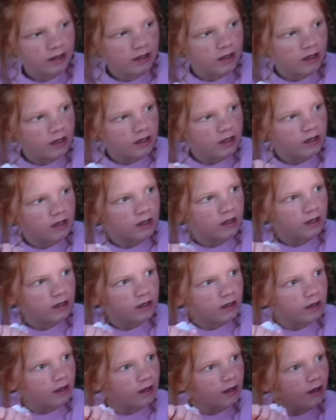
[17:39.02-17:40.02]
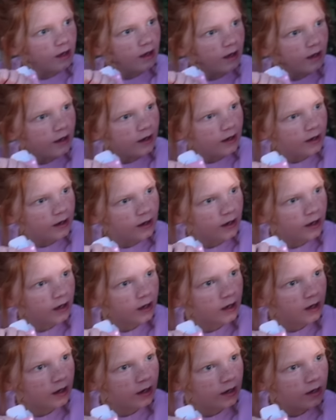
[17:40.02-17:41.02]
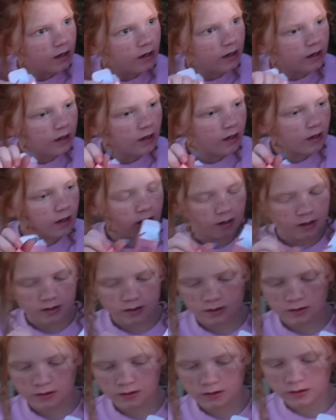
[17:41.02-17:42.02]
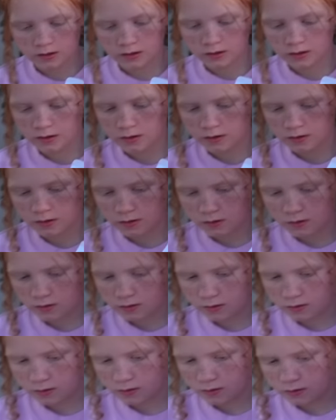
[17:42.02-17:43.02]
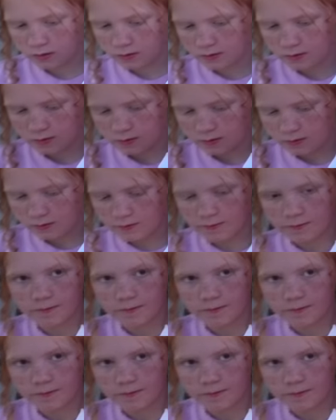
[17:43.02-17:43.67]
[no speech]